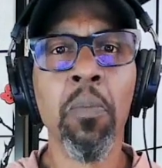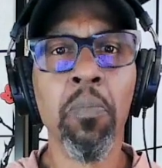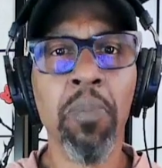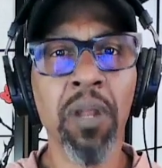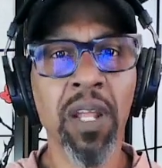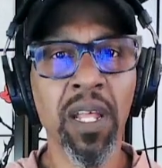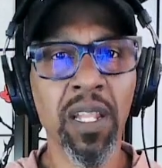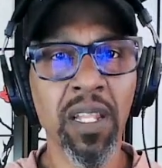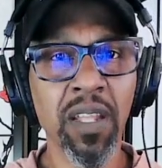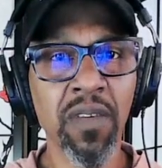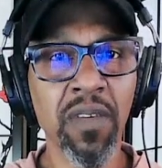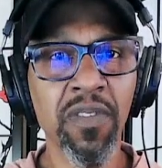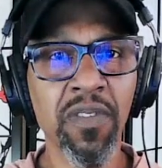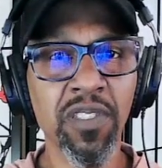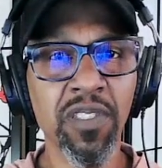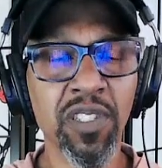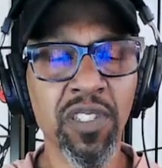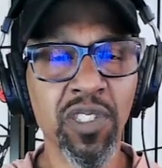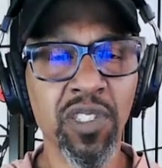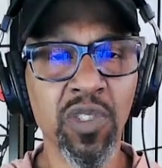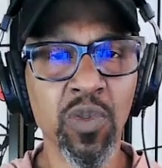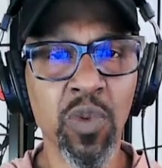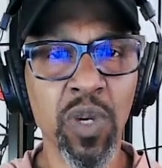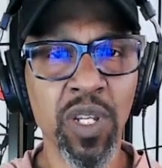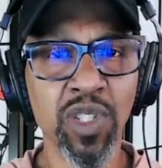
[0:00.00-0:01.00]
but I love the
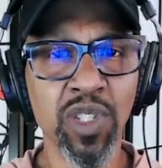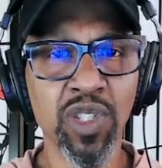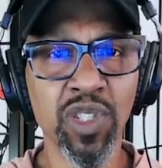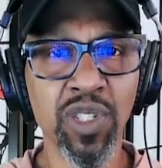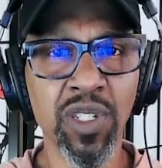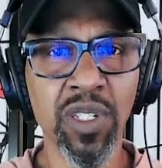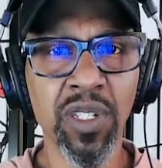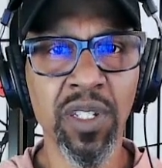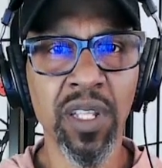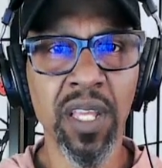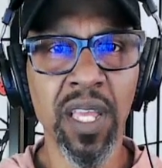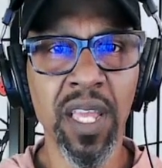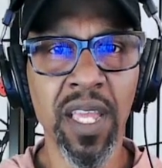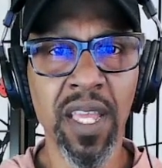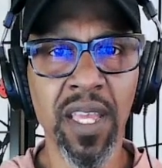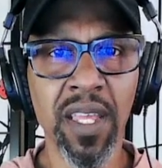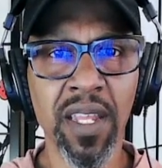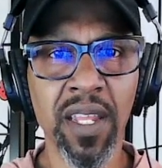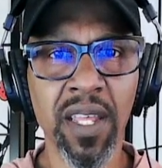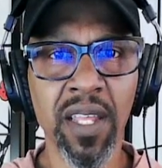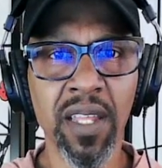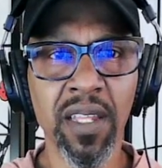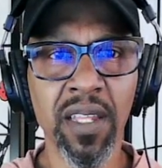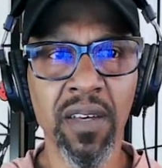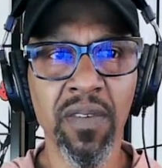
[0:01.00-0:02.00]
situation
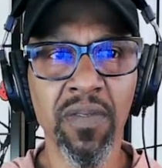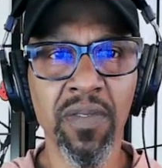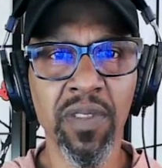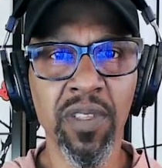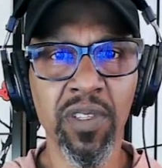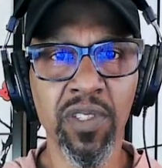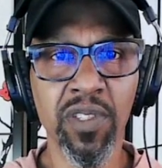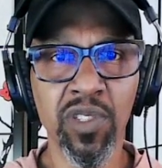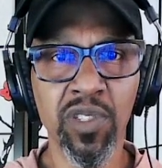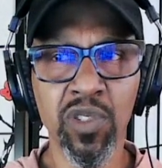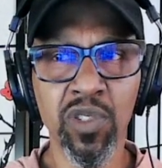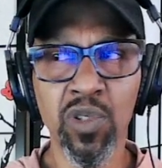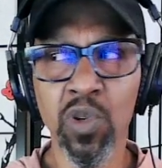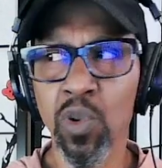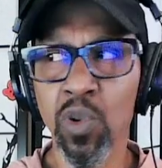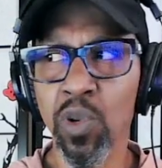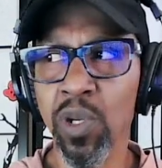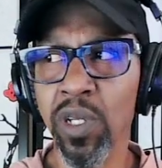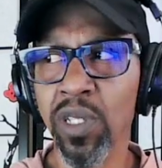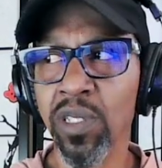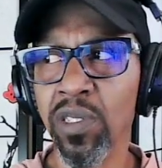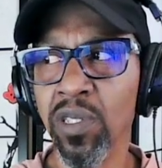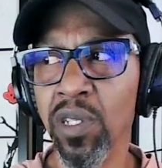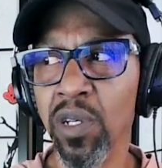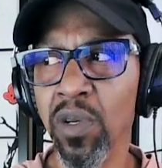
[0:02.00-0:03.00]
and I love the
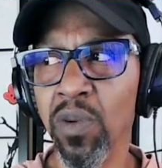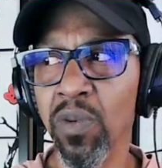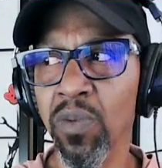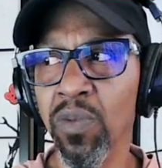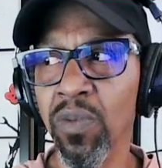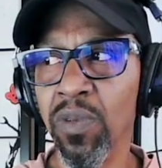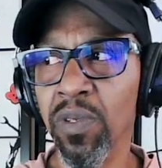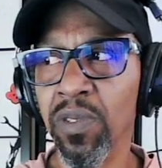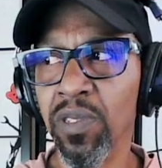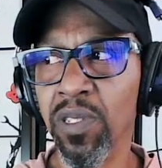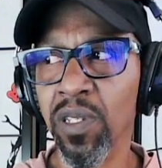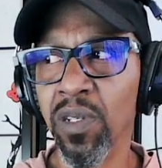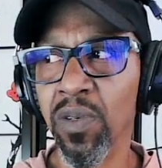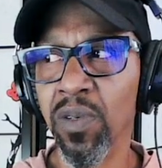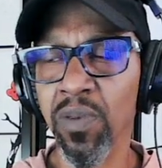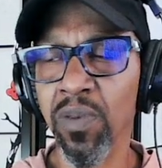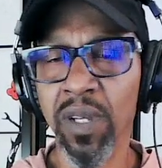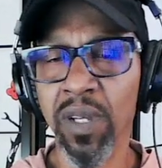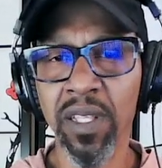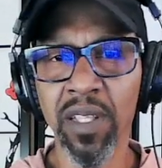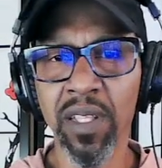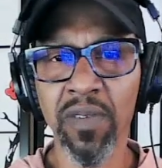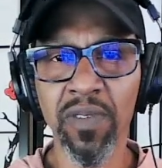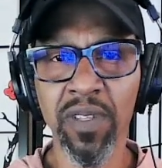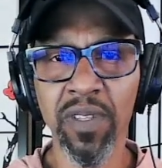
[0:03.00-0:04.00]
story. So
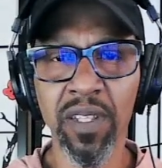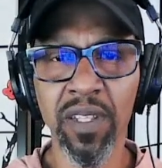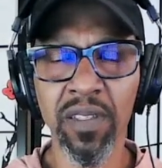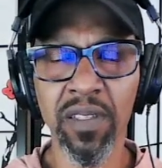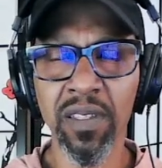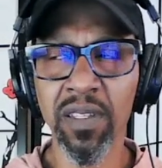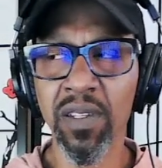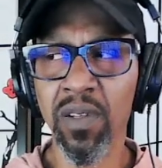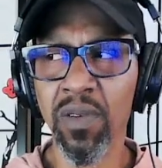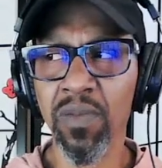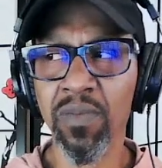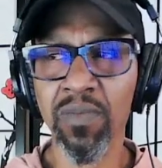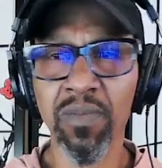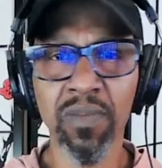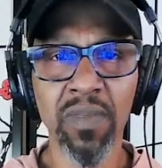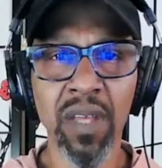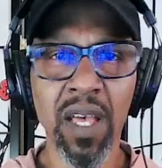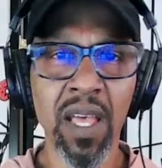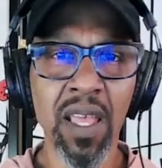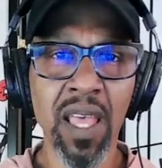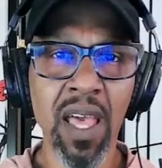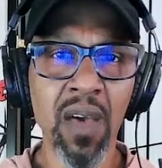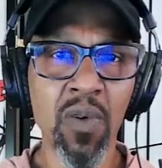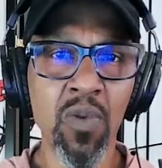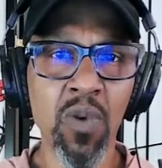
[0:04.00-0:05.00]
I definitely,
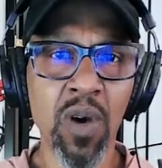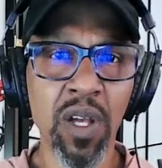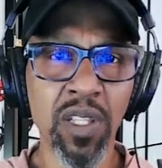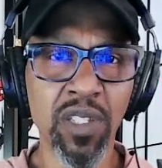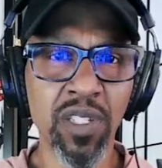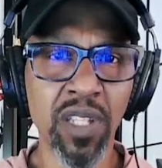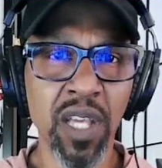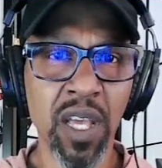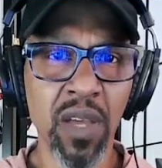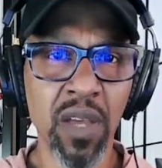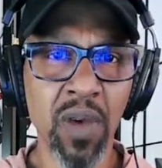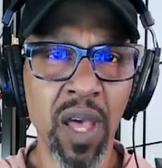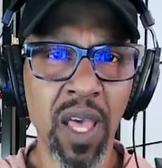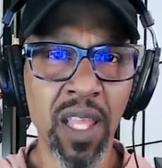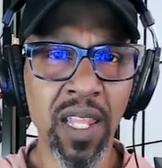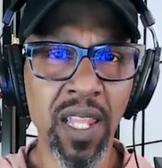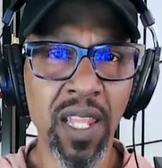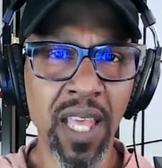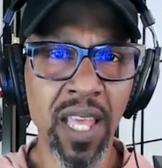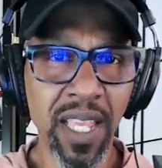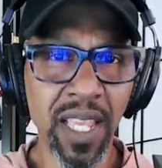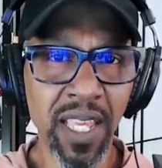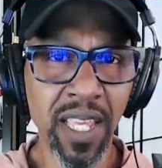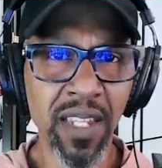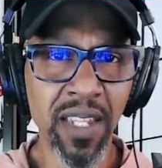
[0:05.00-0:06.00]
I'll watch. I
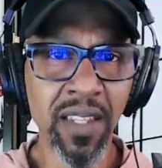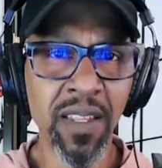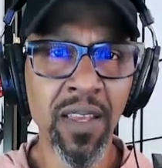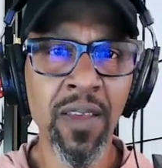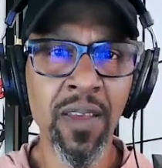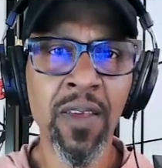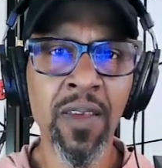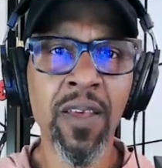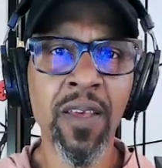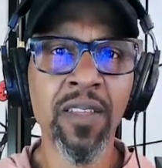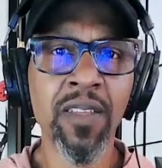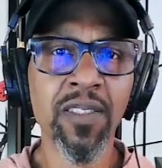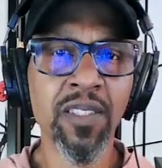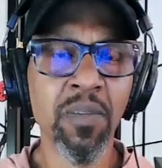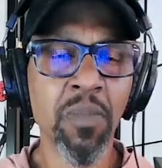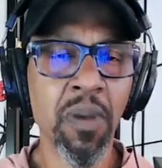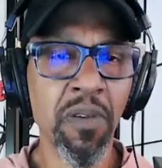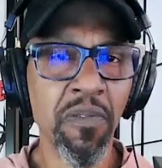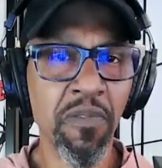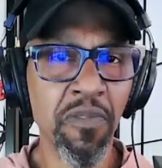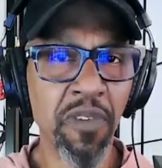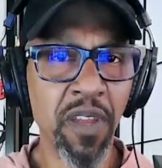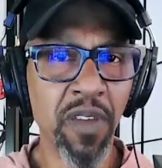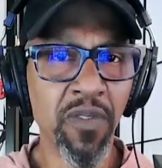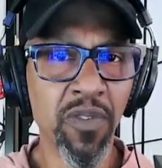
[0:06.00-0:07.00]
like it. It's not my
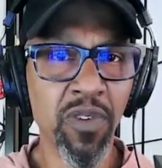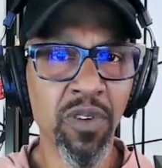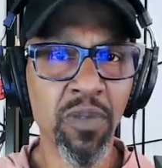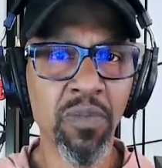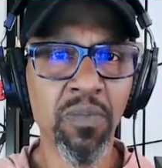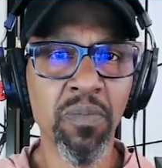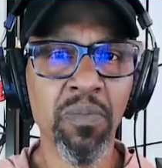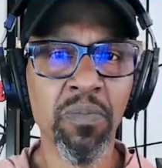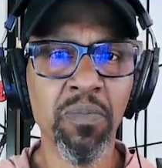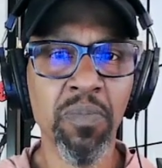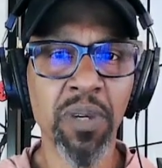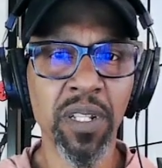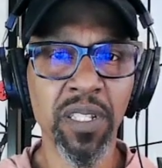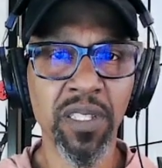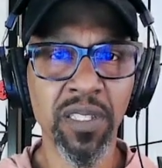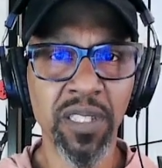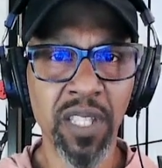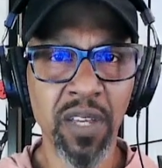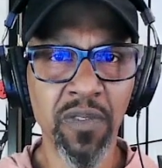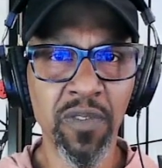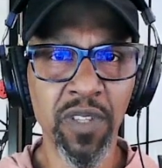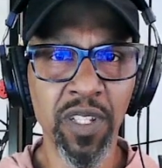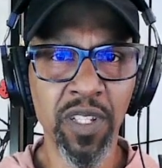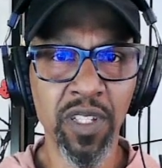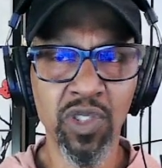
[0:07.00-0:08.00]
favorite, but it's
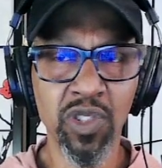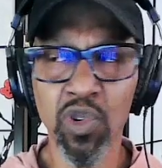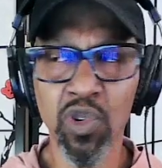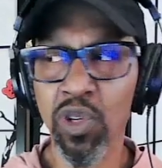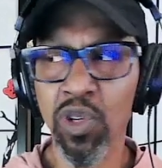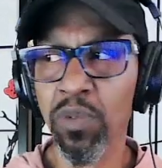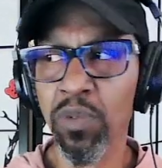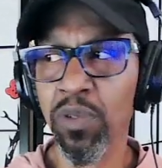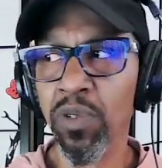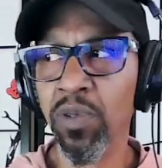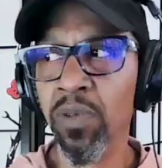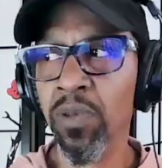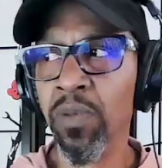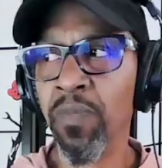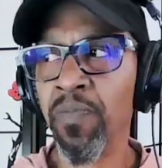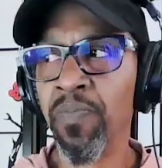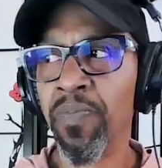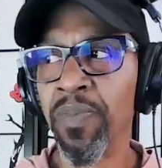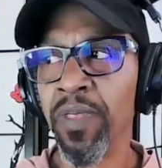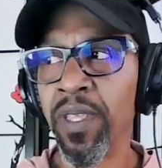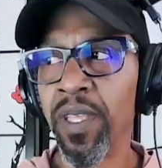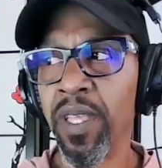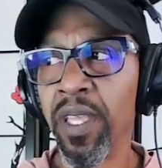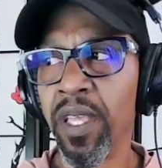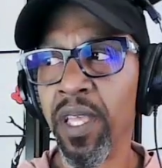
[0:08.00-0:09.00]
definitely enjoyable.
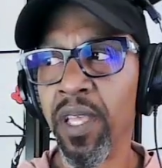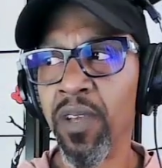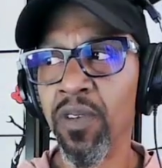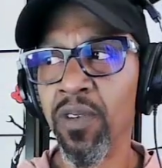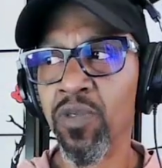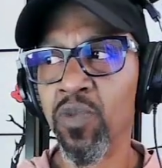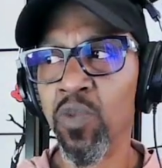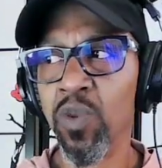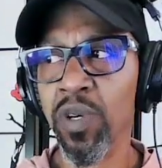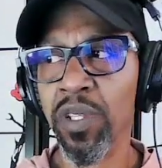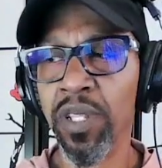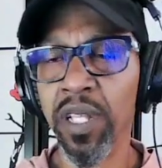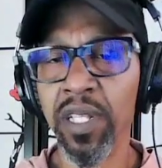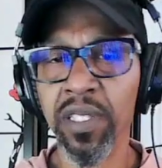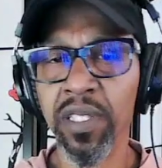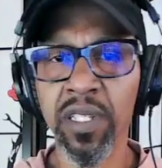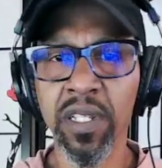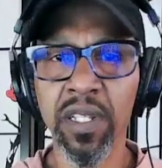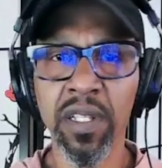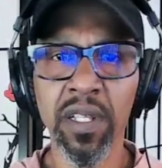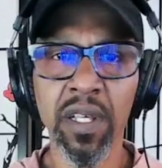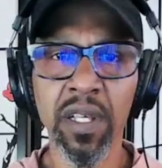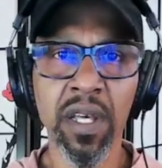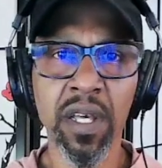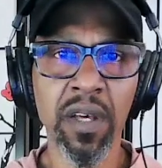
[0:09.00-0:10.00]
Here's one that's
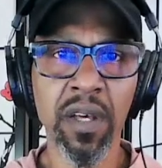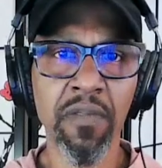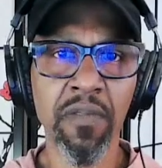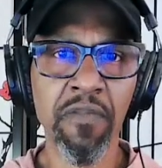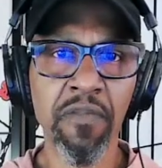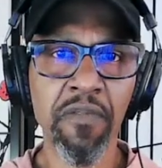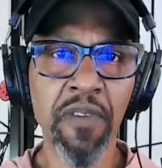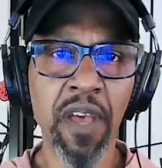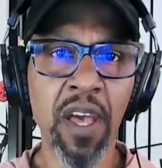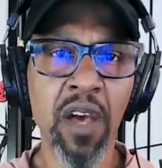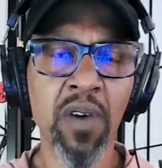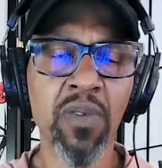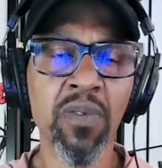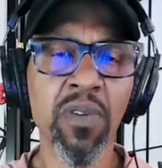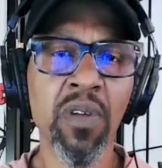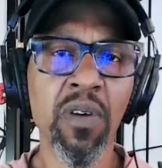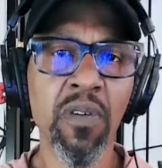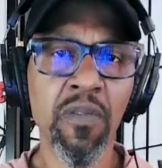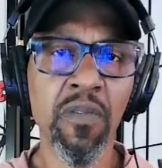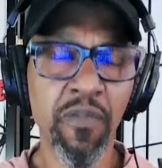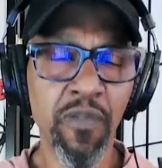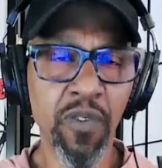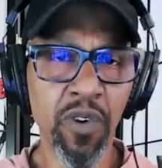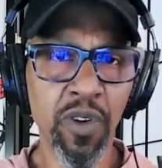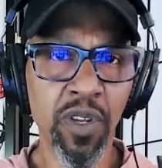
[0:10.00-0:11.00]
a found
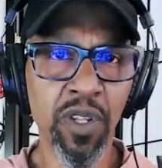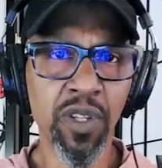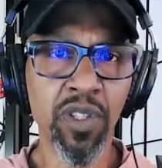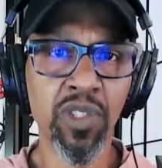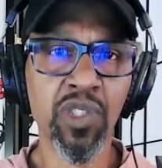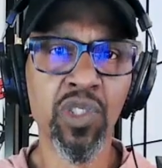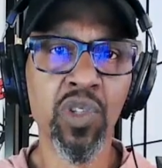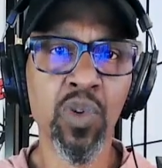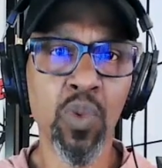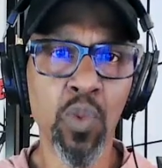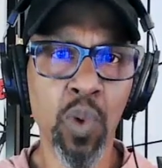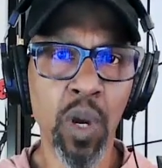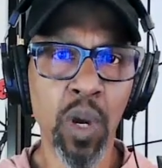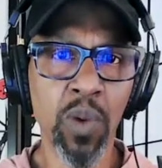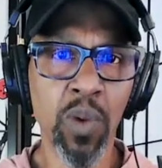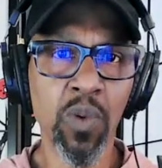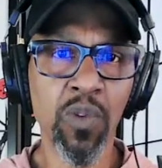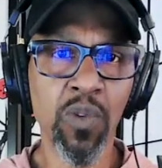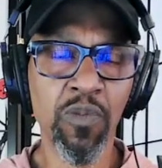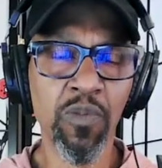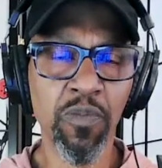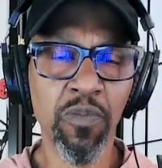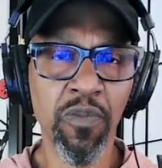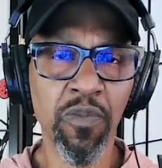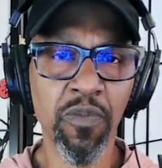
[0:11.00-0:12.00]
footage
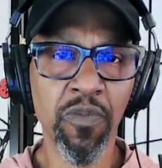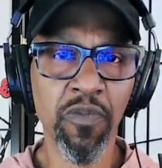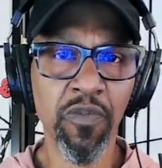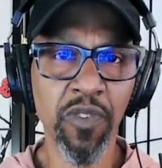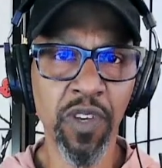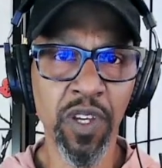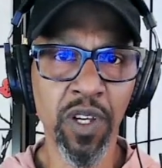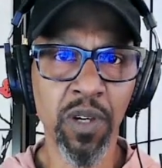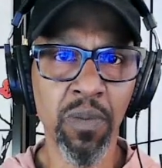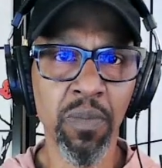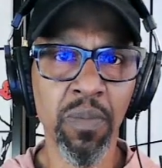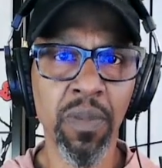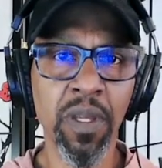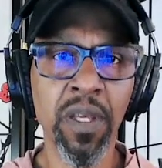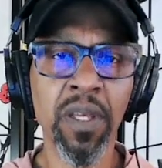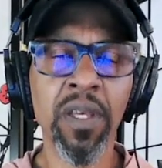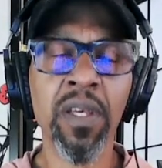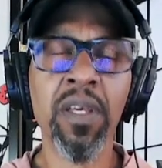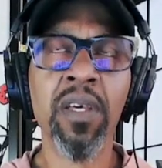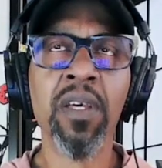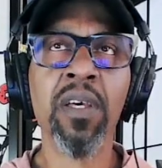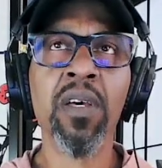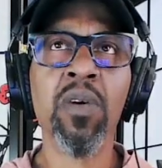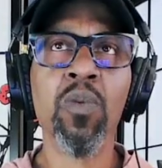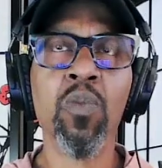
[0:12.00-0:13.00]
werewolf film,
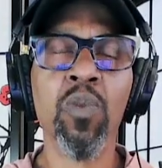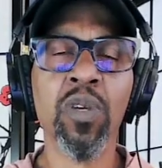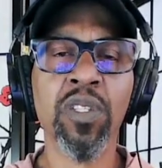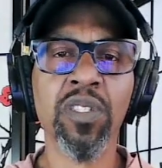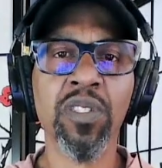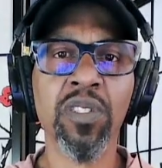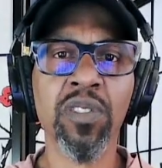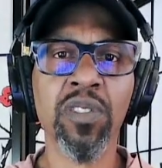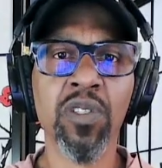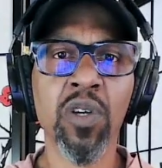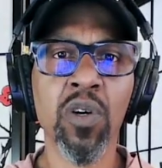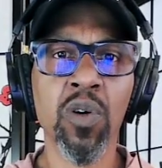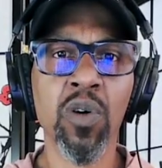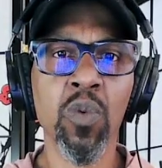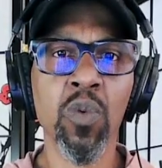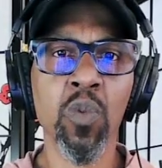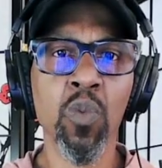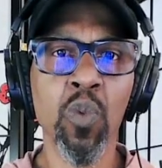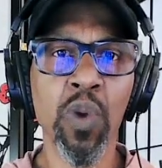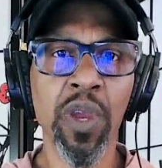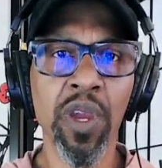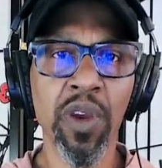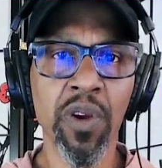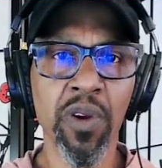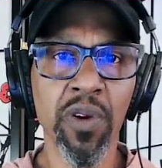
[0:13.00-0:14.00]
which is called
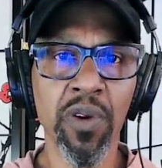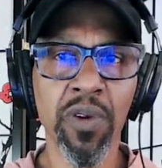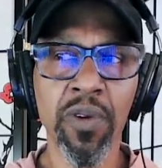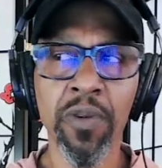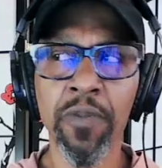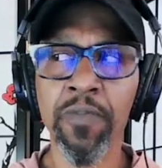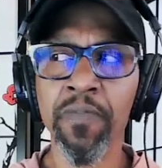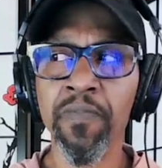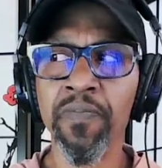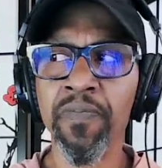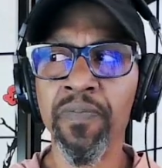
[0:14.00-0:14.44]
Weir,